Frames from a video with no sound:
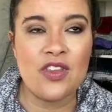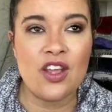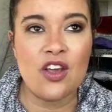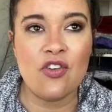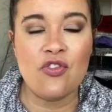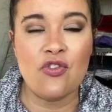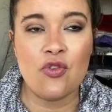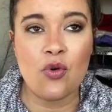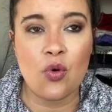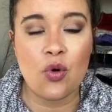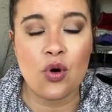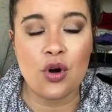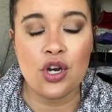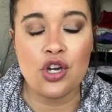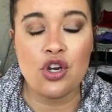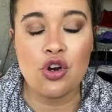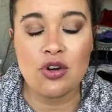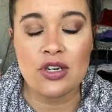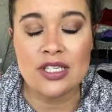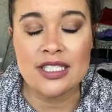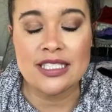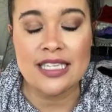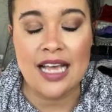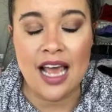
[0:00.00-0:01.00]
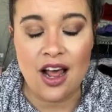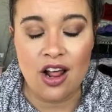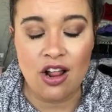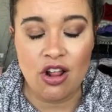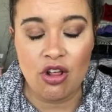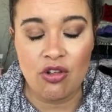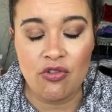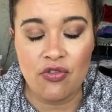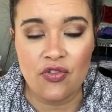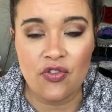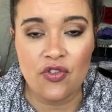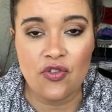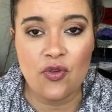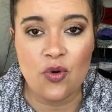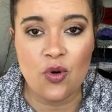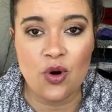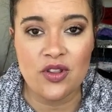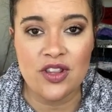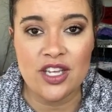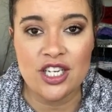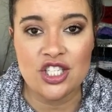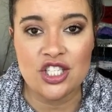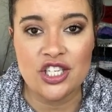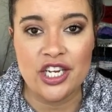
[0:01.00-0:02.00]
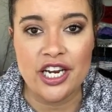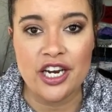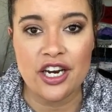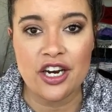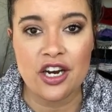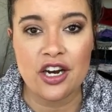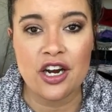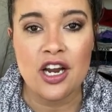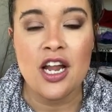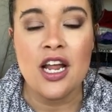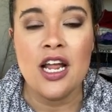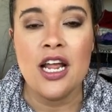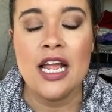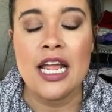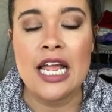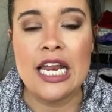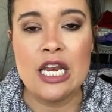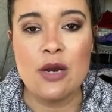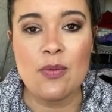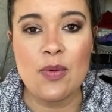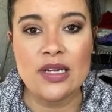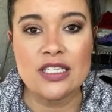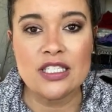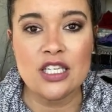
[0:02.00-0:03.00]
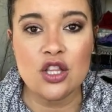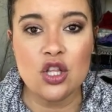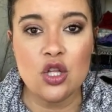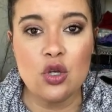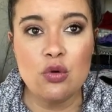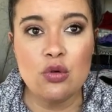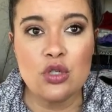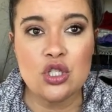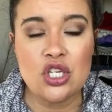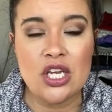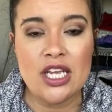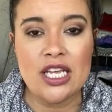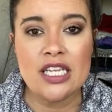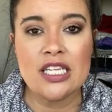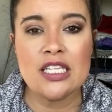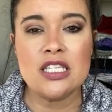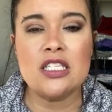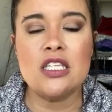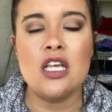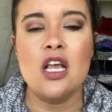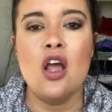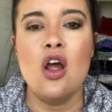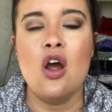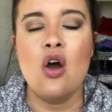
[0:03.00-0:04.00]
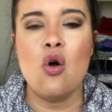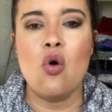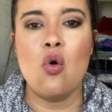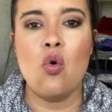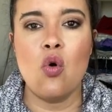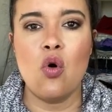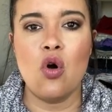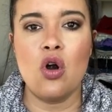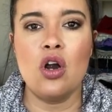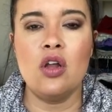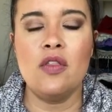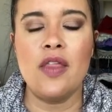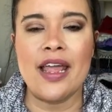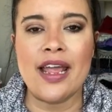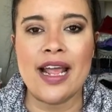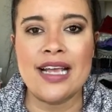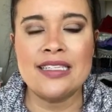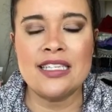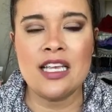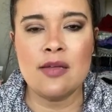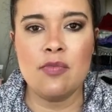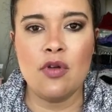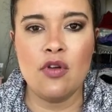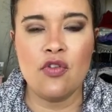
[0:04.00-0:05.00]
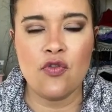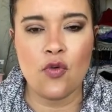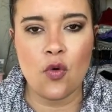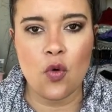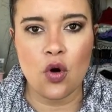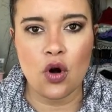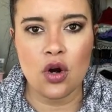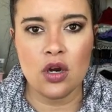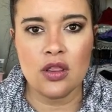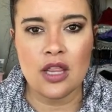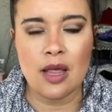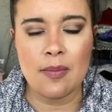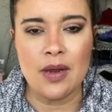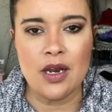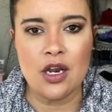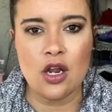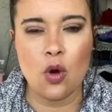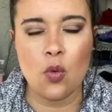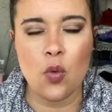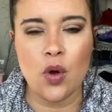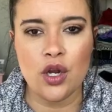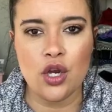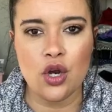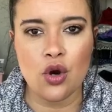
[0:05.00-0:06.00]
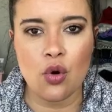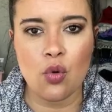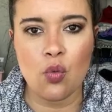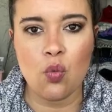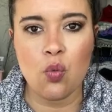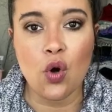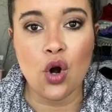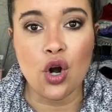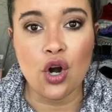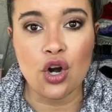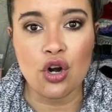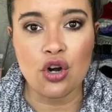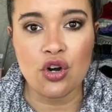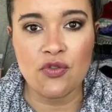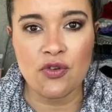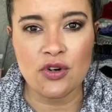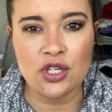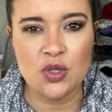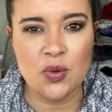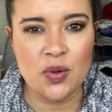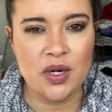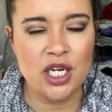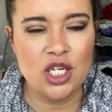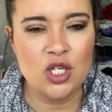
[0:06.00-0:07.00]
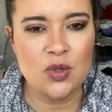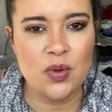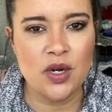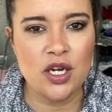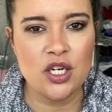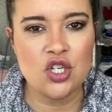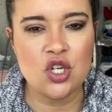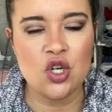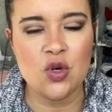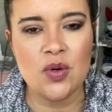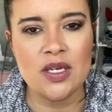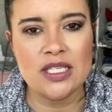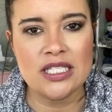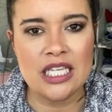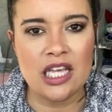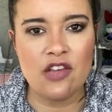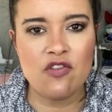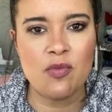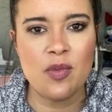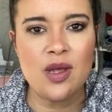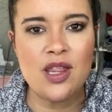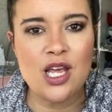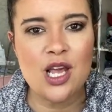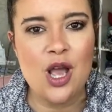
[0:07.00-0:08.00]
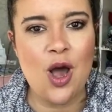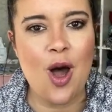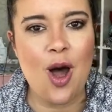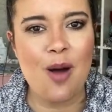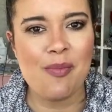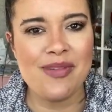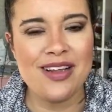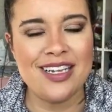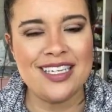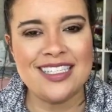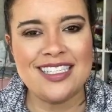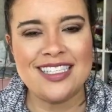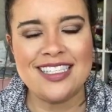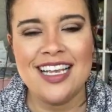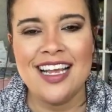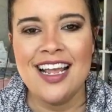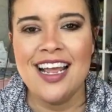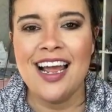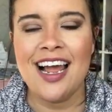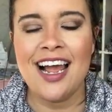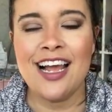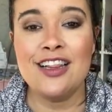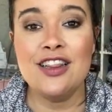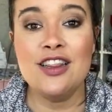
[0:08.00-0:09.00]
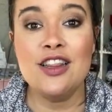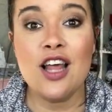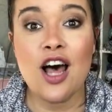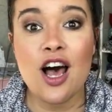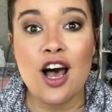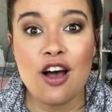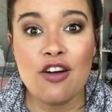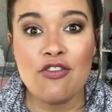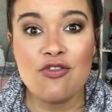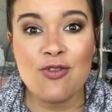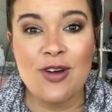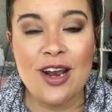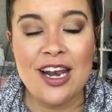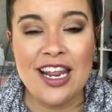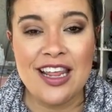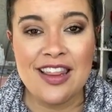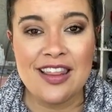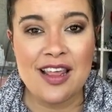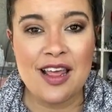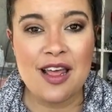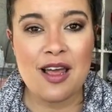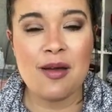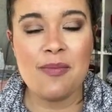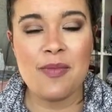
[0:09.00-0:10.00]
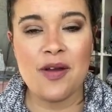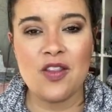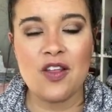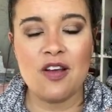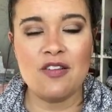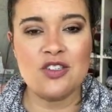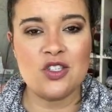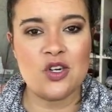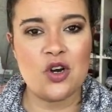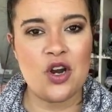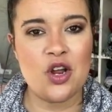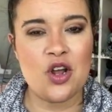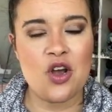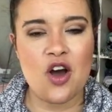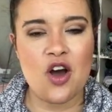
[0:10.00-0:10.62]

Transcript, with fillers: for yourself for this year, any resolutions, or like I said before, let me know what your word for 2022 is. Leave them in the comments. I love reading them. I love starting